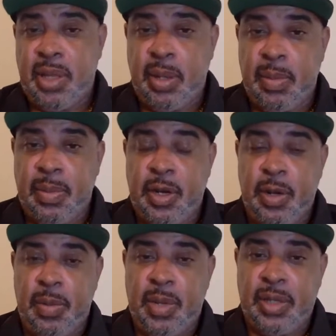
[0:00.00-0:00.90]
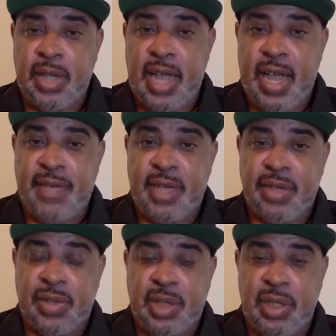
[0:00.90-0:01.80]
but much of half
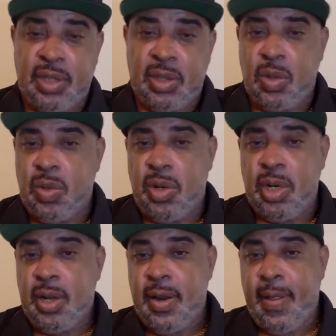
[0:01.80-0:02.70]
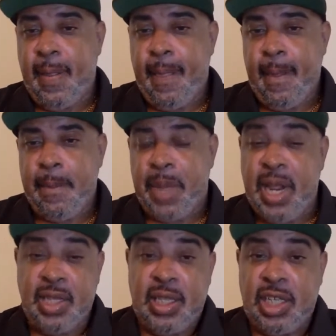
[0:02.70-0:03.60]
centuries he's scored.
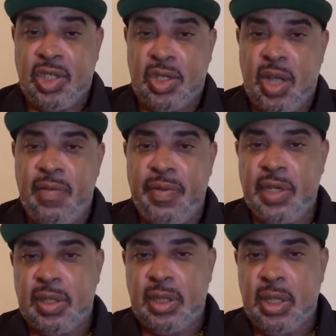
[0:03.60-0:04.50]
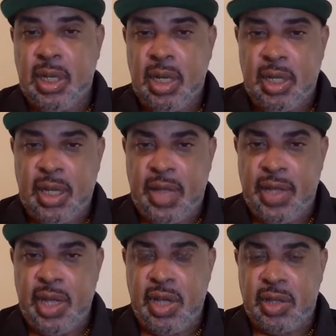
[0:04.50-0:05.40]
But I think that's just confidence. The
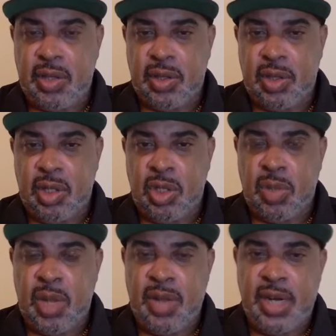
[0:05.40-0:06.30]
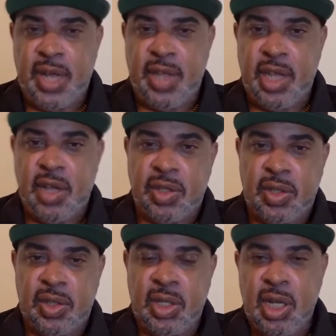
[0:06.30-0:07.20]
other youngsters, you're talking about the other
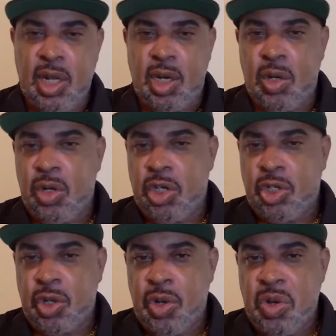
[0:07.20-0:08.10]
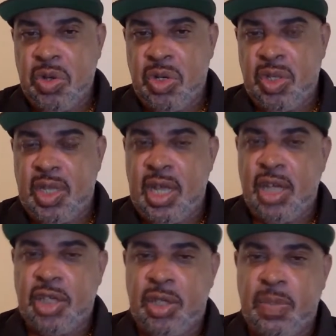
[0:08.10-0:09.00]
youngsters, Logan Jones, the
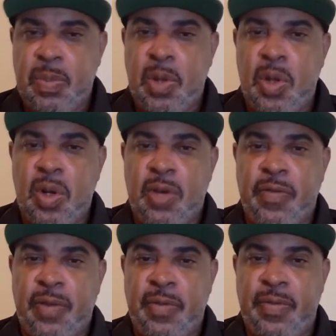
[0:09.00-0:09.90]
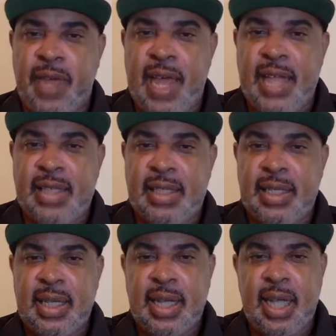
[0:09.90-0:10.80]
young bowler from
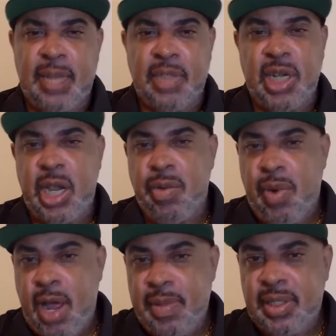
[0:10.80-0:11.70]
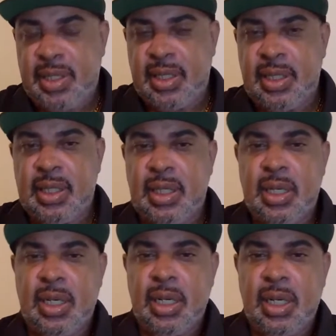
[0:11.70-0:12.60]
Flats, Shane Robinson,